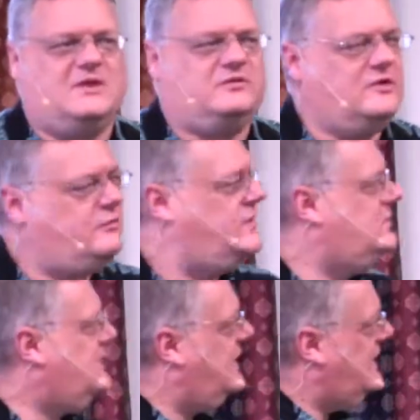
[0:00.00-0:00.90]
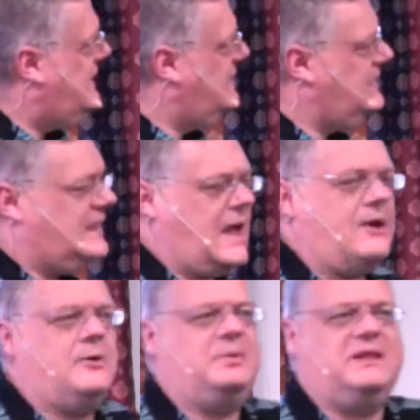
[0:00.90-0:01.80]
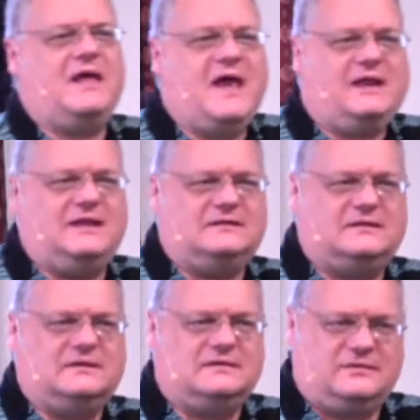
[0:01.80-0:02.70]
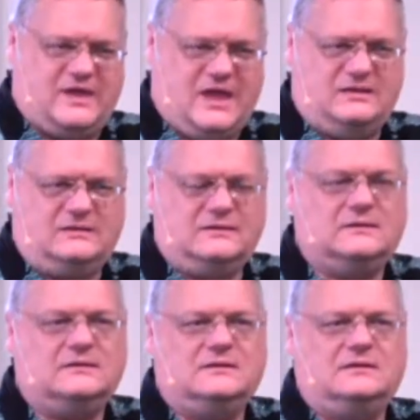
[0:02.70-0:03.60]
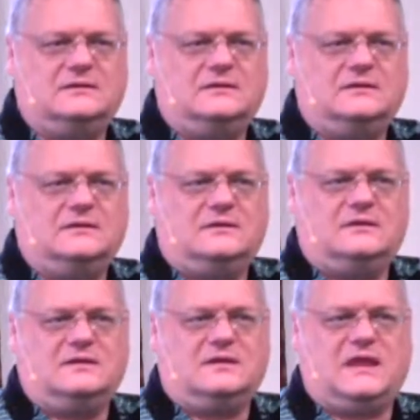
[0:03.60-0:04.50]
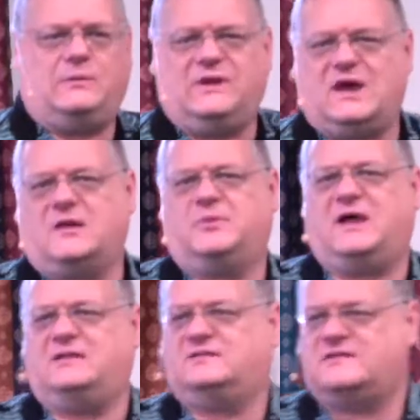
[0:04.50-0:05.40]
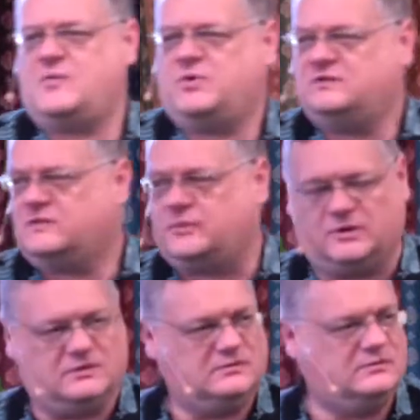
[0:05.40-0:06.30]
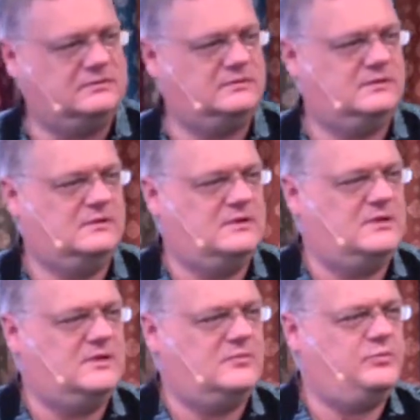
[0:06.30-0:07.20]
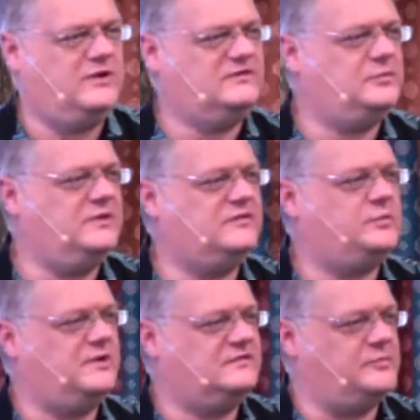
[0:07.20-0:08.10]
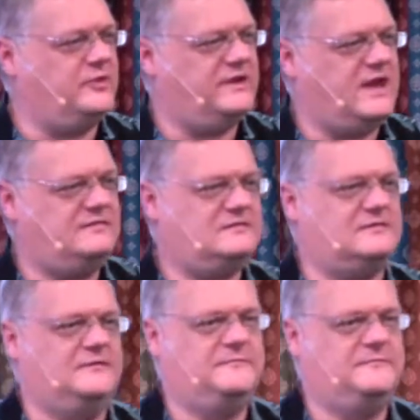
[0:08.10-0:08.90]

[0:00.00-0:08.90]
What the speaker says: So if we look at healing our planet, then, can we not apply the same principle? Principle is principle, yes?